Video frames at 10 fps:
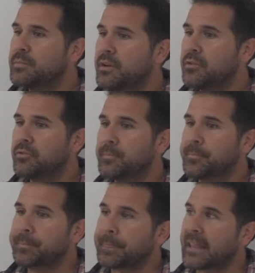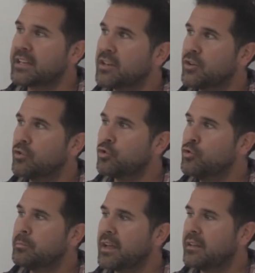about, you know,
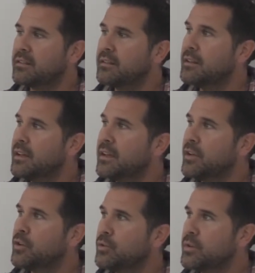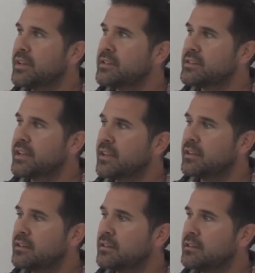Utmeh, who is
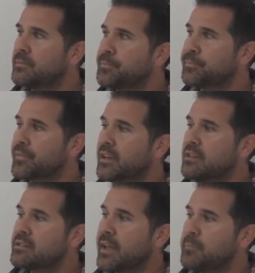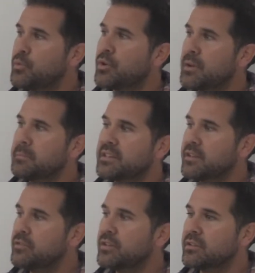in contemporary
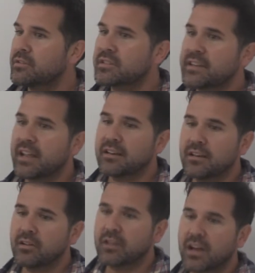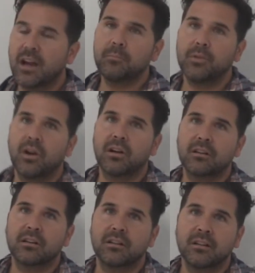materials standing on a cut
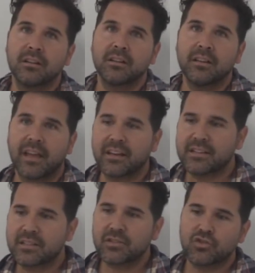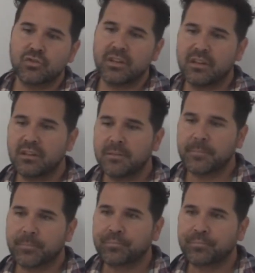block, and it's the tree